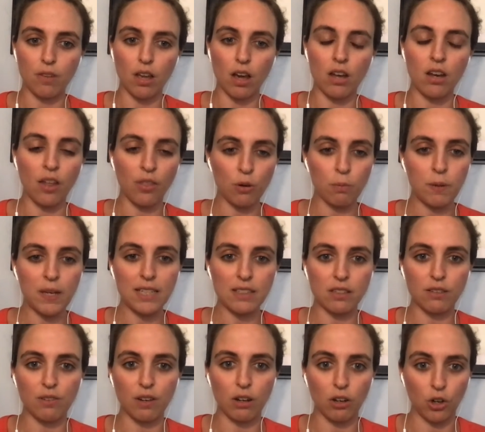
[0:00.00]
Another piece
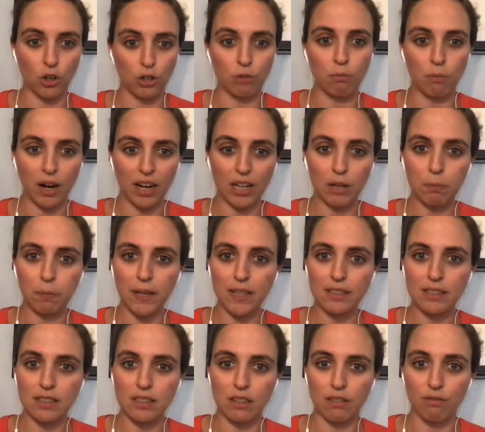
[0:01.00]
of a good
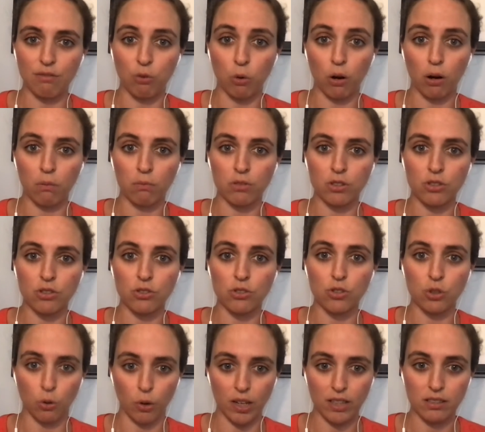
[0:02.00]
marketplace is informed
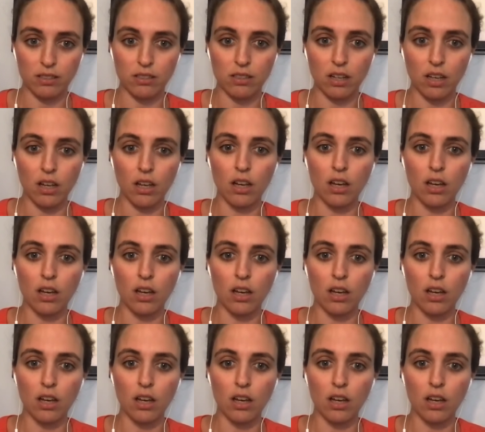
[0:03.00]
choice.